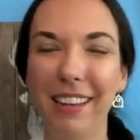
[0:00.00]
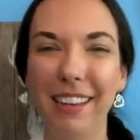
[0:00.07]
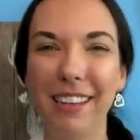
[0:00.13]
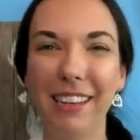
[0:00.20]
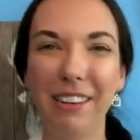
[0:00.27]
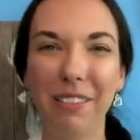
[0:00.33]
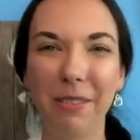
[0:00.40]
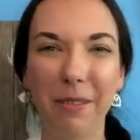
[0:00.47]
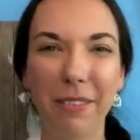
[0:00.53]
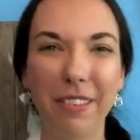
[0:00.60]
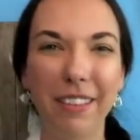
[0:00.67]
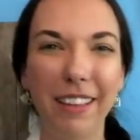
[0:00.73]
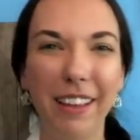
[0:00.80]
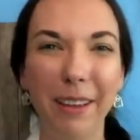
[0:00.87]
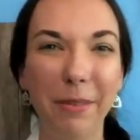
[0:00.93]
you know, it
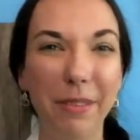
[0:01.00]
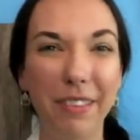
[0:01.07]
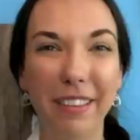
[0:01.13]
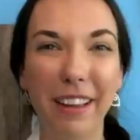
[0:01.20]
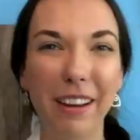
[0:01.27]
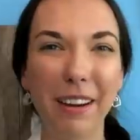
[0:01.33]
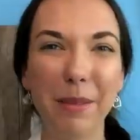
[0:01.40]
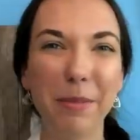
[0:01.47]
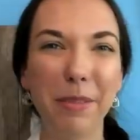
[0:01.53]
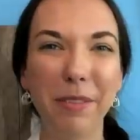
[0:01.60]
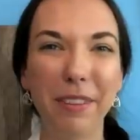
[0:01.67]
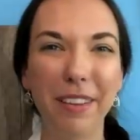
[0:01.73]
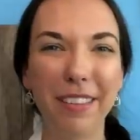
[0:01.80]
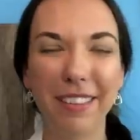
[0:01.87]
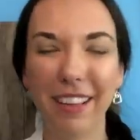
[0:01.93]
was it was scary
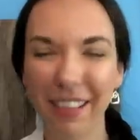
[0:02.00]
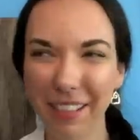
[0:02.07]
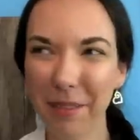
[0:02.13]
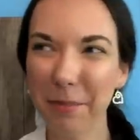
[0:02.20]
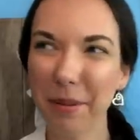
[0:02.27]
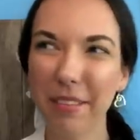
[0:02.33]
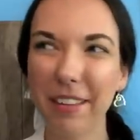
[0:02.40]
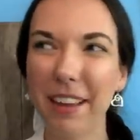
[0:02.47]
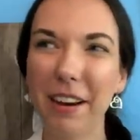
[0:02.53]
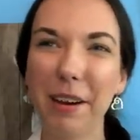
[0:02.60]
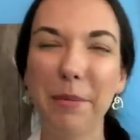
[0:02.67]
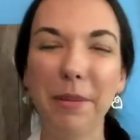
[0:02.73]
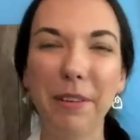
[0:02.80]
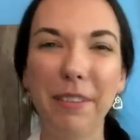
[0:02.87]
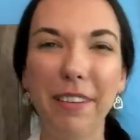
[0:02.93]
movies, nothing but
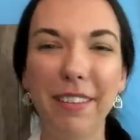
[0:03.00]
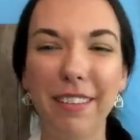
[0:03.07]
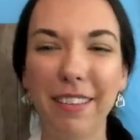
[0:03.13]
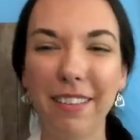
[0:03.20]
scary movies.